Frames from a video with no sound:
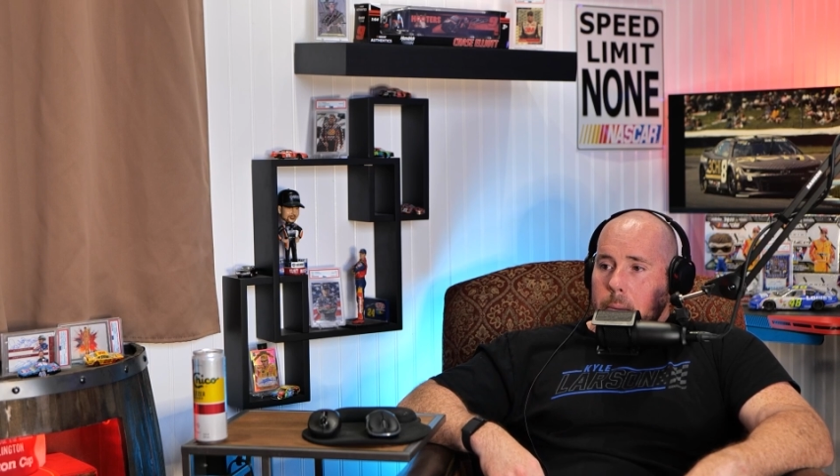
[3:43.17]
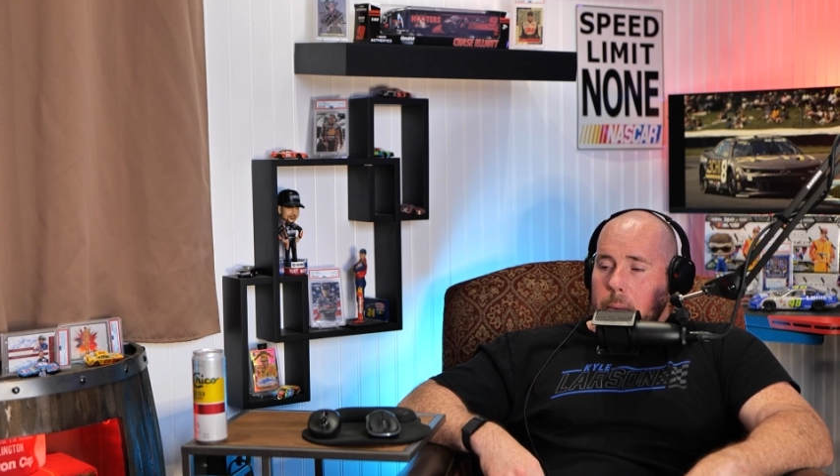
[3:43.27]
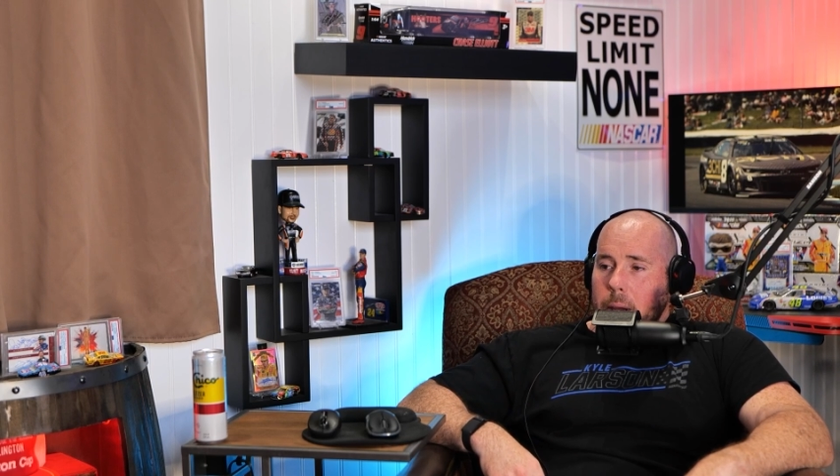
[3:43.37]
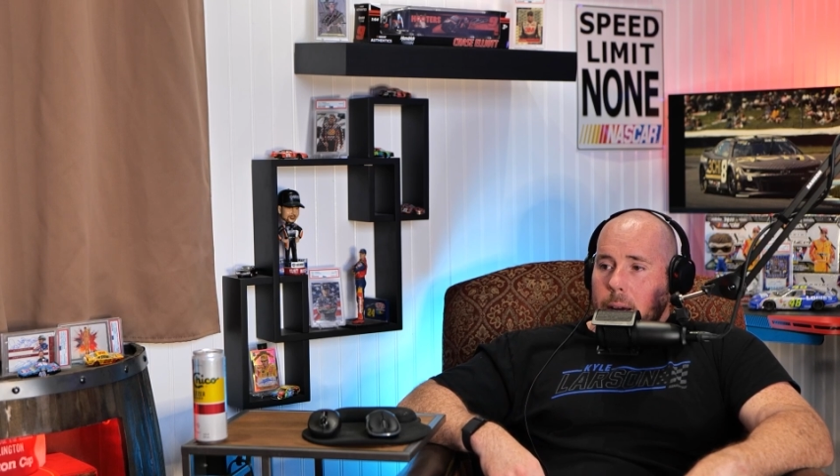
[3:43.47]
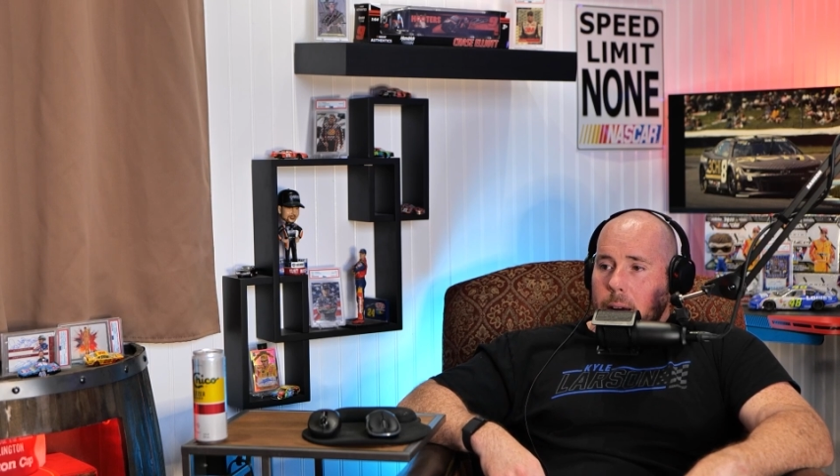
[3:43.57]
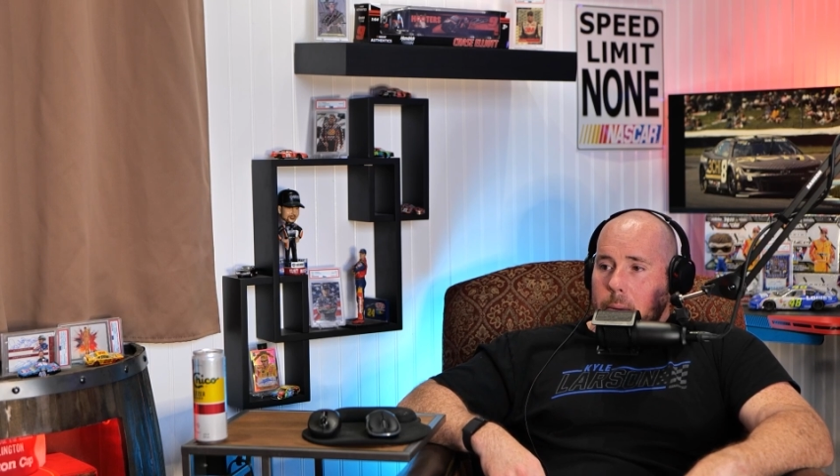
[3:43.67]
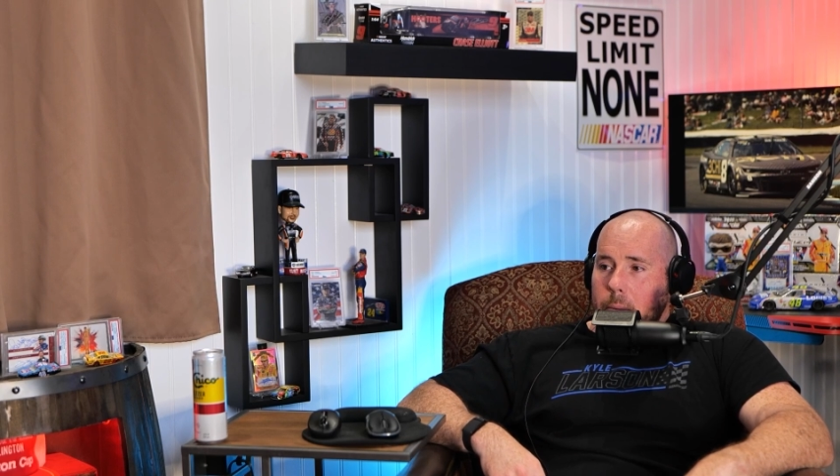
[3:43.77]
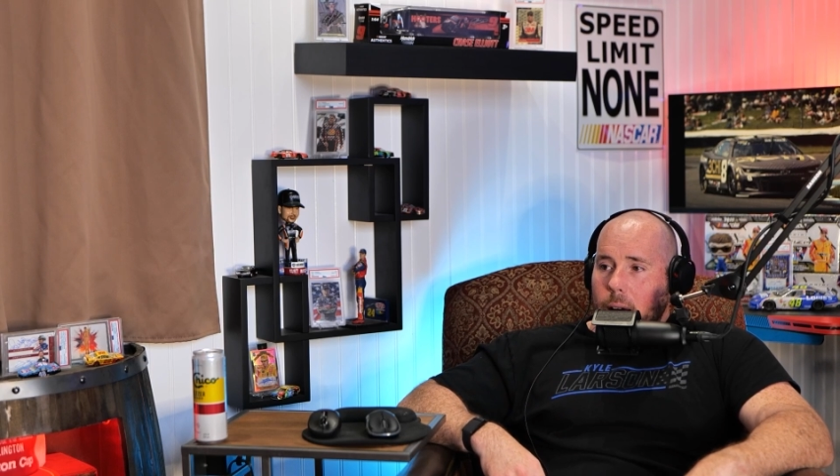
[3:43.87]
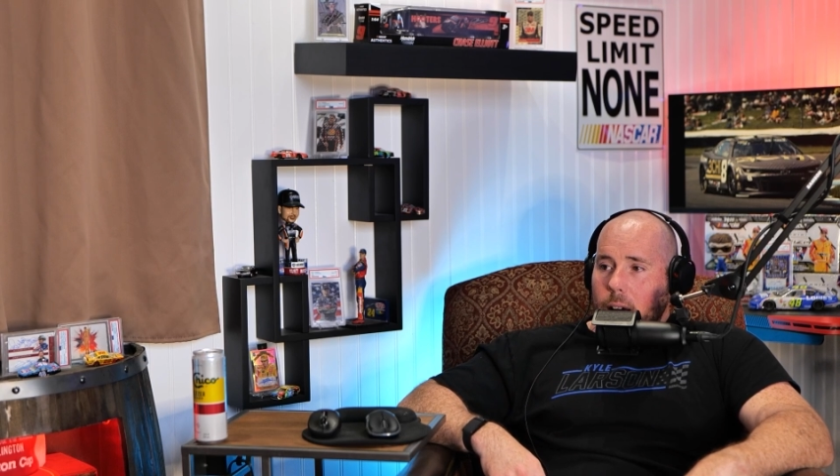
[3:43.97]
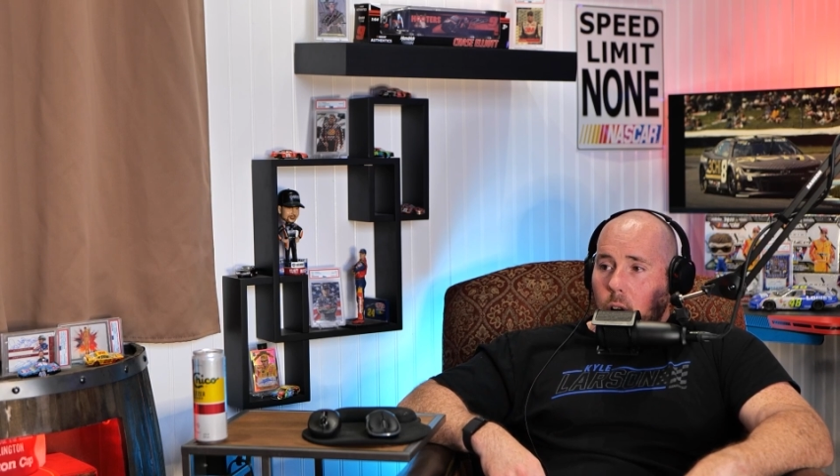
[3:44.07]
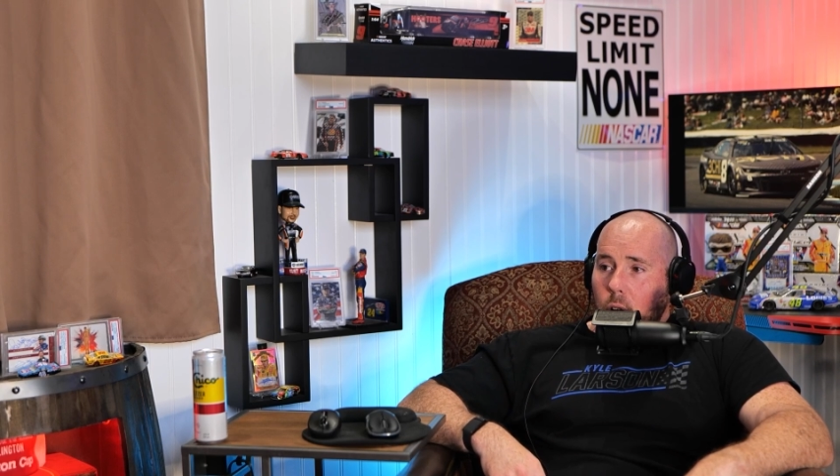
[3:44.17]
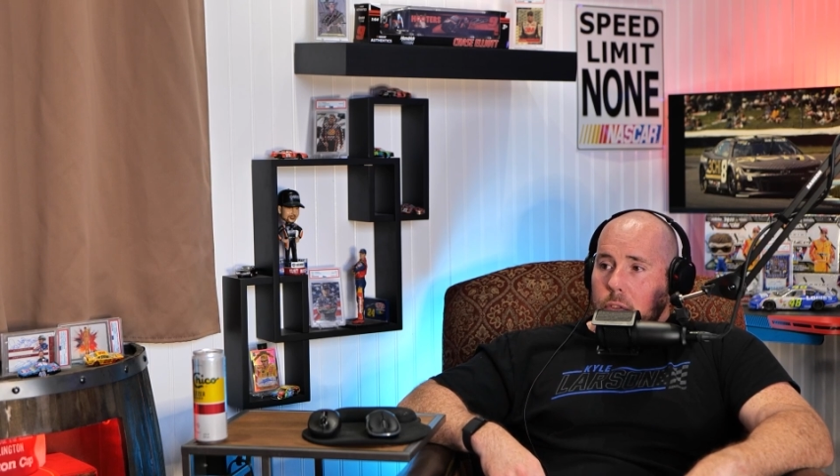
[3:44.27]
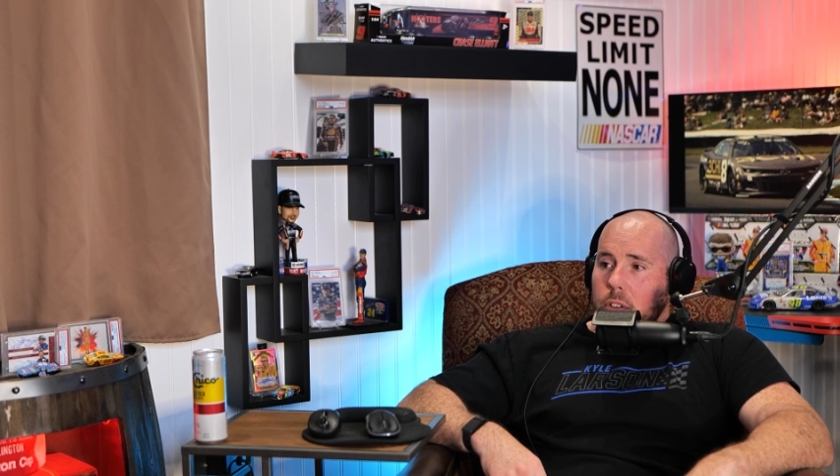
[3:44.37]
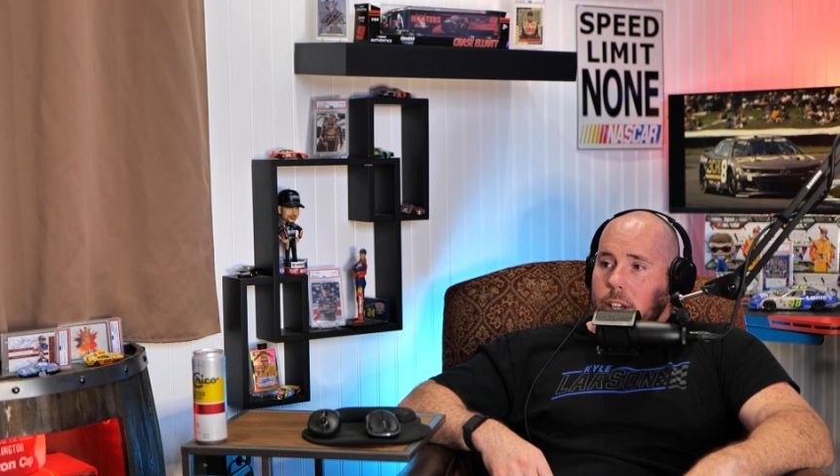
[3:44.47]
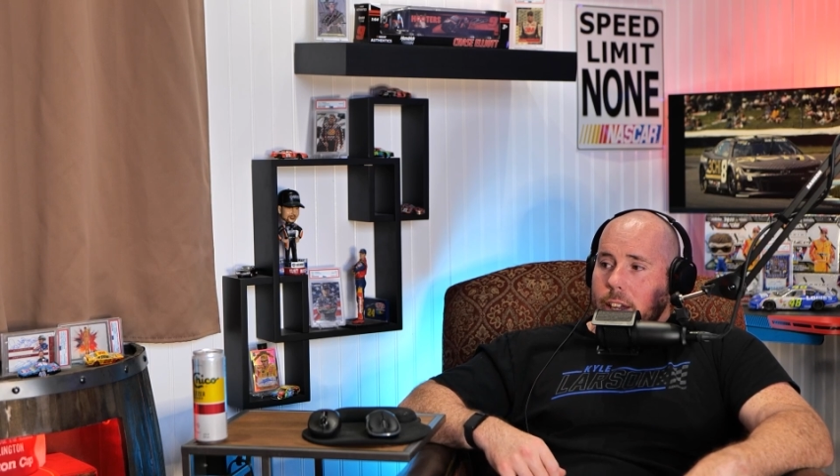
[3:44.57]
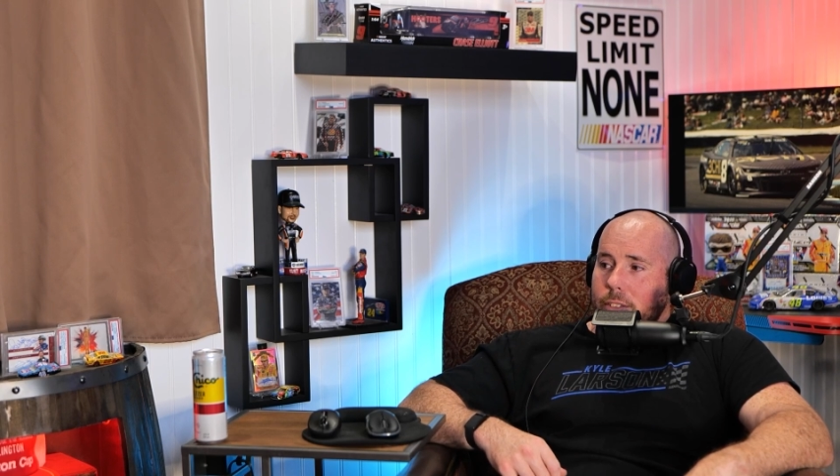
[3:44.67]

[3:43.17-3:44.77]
Um, hopefully,